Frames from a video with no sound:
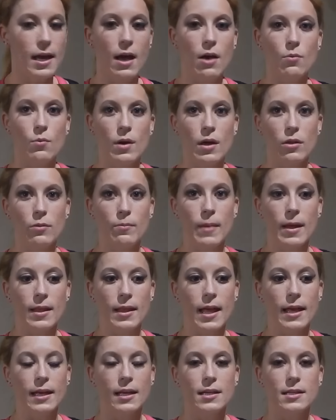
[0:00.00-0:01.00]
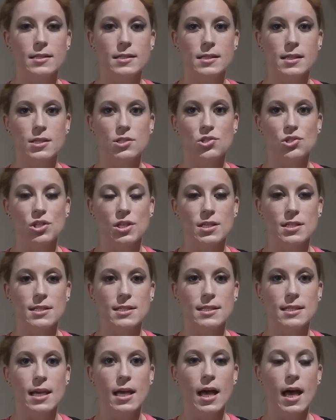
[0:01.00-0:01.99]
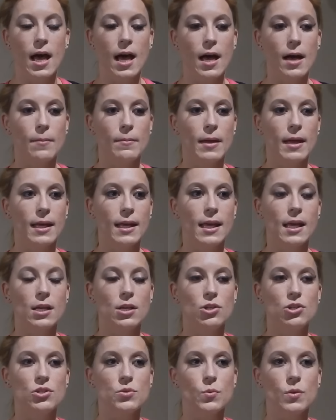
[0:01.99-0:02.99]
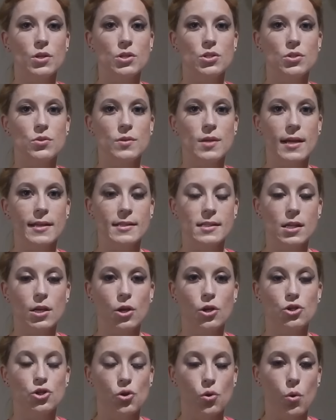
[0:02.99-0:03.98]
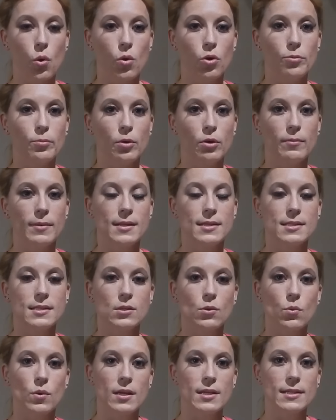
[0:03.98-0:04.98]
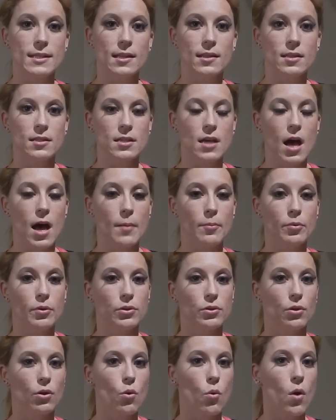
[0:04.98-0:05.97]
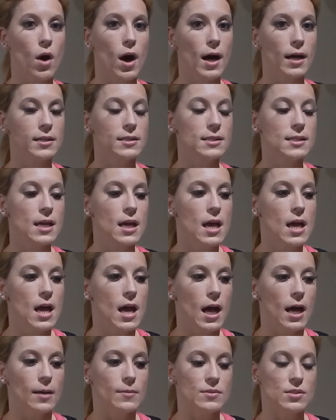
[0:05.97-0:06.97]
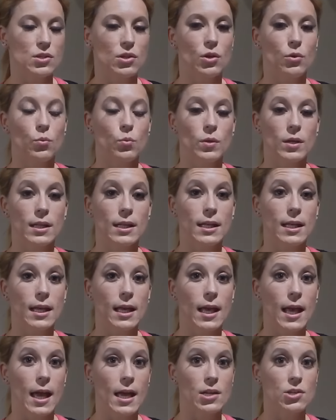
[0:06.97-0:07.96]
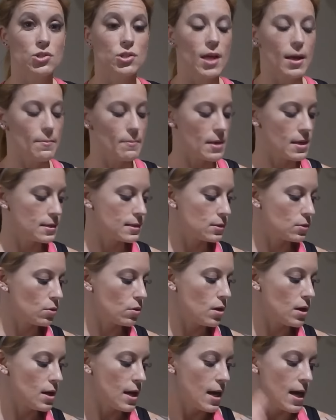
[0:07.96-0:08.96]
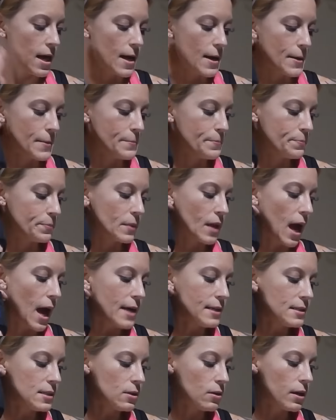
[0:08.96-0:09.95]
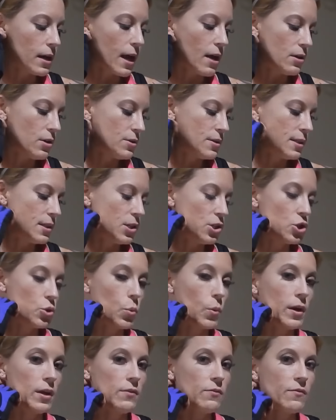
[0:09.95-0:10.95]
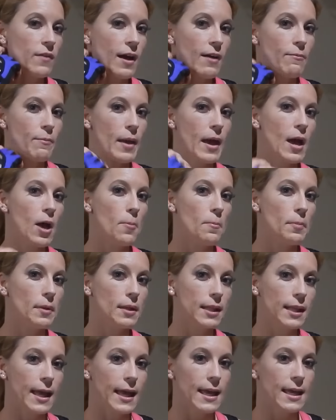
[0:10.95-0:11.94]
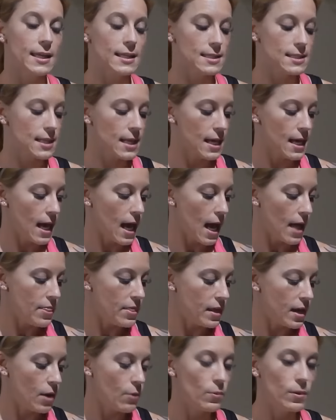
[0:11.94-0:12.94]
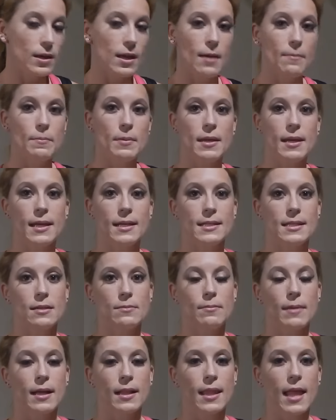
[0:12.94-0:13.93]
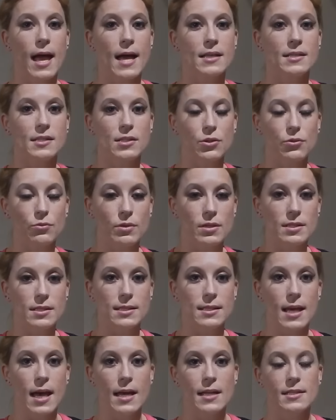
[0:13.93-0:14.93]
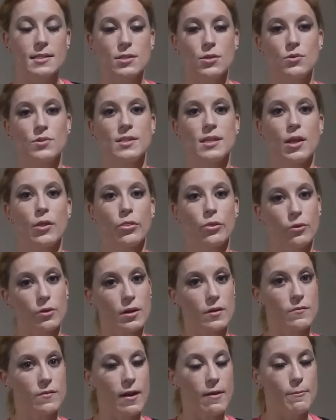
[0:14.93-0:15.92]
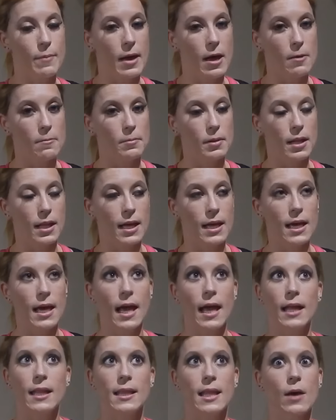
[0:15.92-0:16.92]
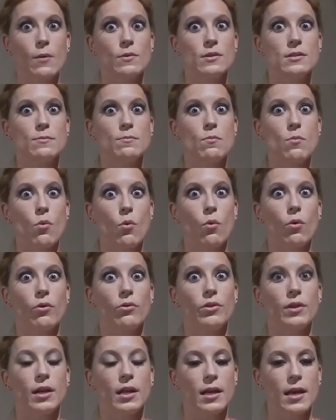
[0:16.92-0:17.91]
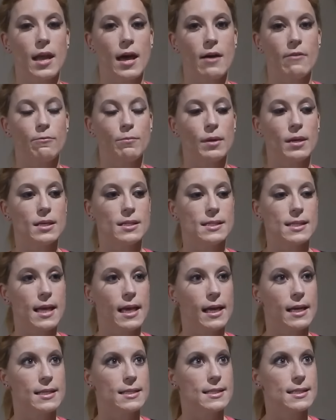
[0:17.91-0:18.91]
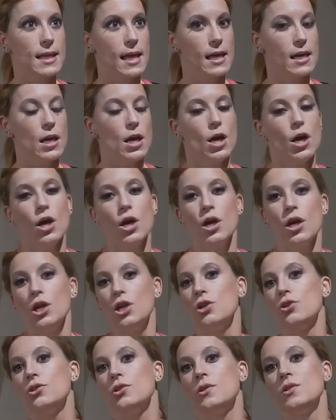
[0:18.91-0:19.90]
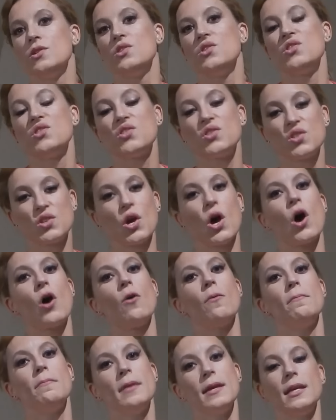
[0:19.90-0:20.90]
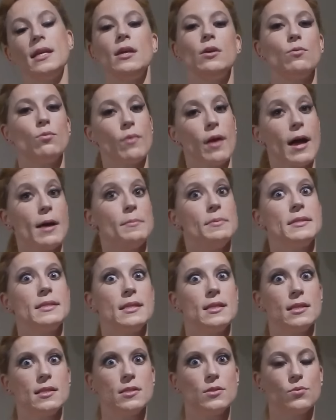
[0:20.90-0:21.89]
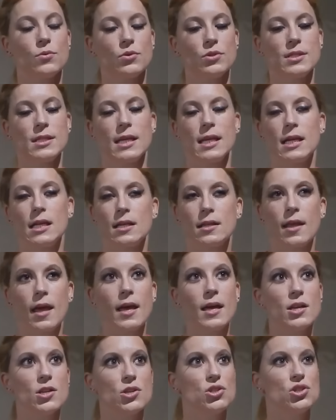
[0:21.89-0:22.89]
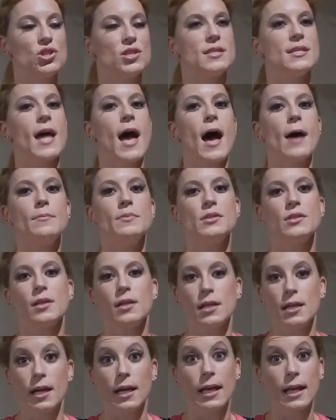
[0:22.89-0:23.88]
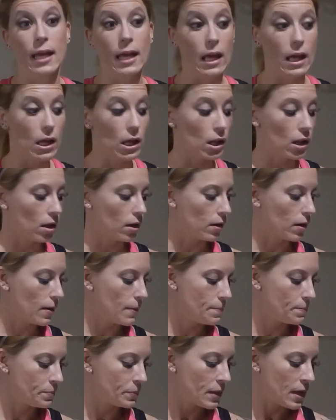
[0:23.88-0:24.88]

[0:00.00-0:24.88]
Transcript: out with my leg extensions. Again, you just wanna do nice controlled movements, squeeze at the top with your quads so you can really engage that muscle. I started out using a 25 pound plate, and then I went up and I did my last three sets using a 35 pound plate, and that was more than enough because, like I said, you're doing so many reps in this routine that is just absolutely a killer.